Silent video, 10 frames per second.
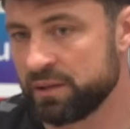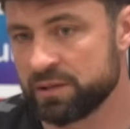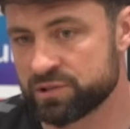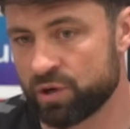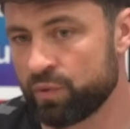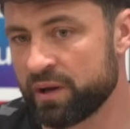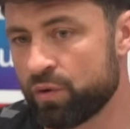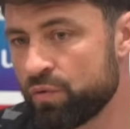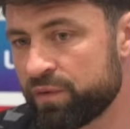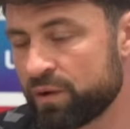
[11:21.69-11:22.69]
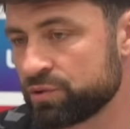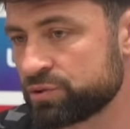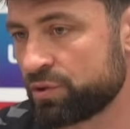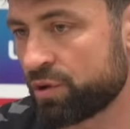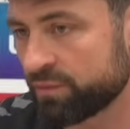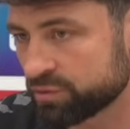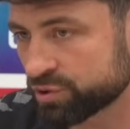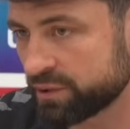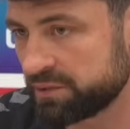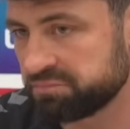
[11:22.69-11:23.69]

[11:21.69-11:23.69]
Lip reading: So we are all focused on Coventry.